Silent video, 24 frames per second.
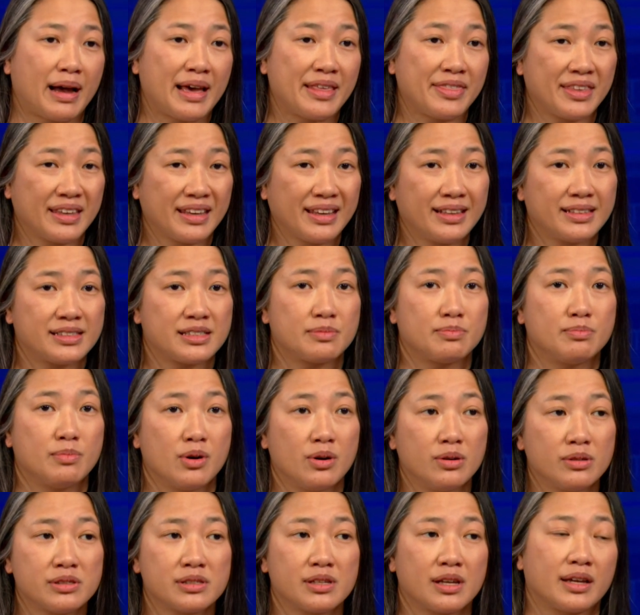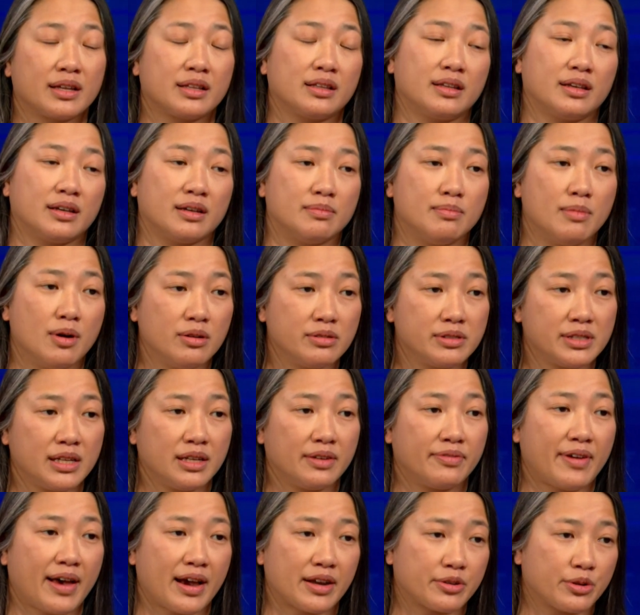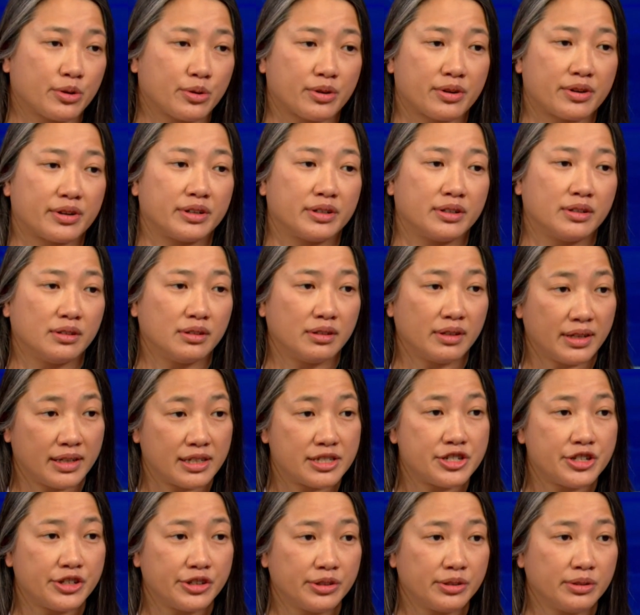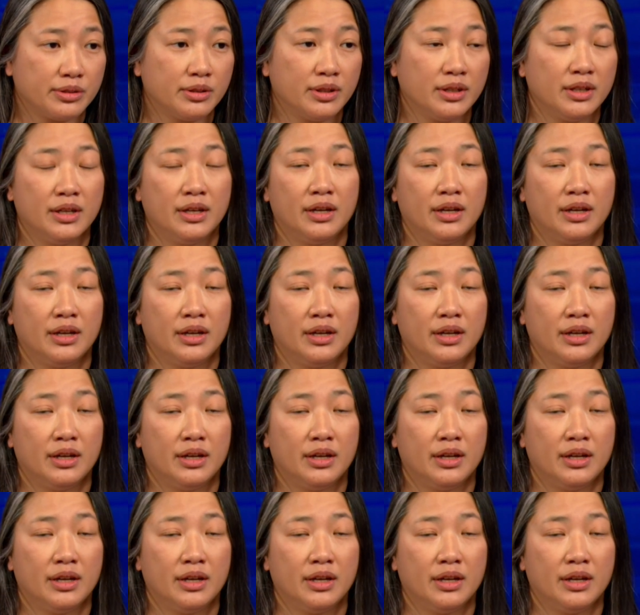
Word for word: I think it's most likely a multifactorial issue,